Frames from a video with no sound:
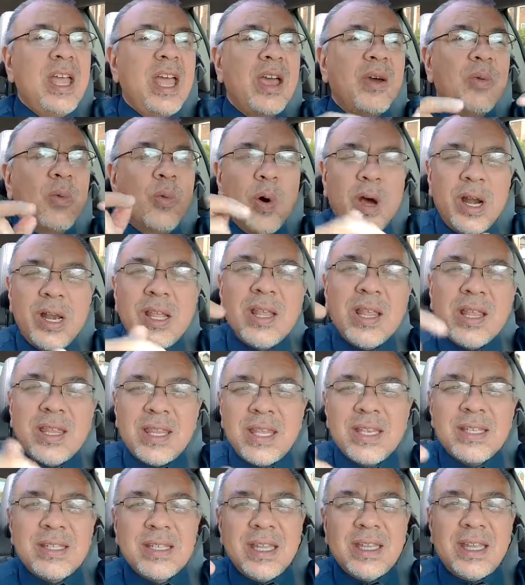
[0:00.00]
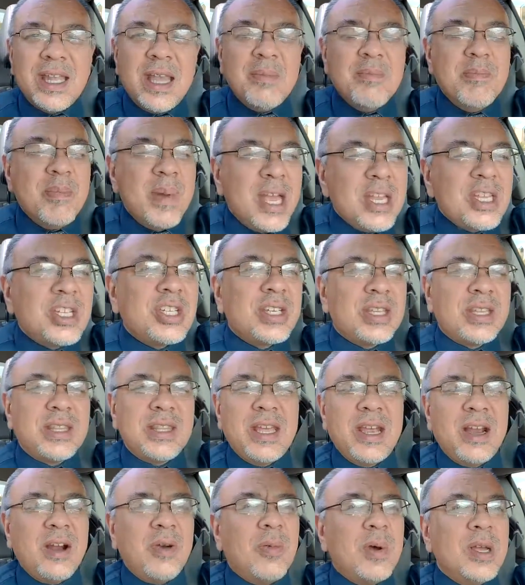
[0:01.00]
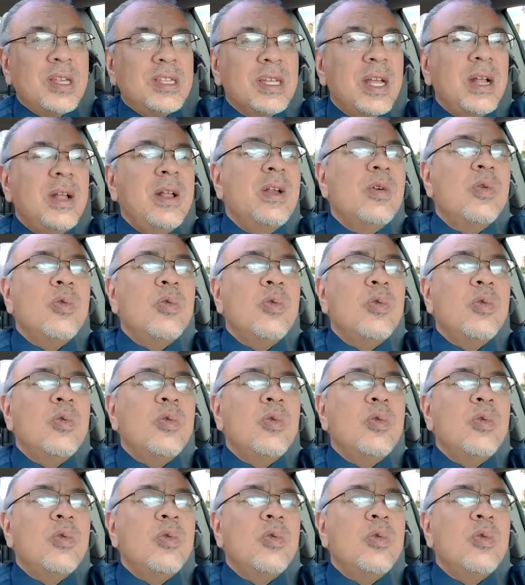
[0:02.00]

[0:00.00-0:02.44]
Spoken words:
And one of the things that they mentioned there was,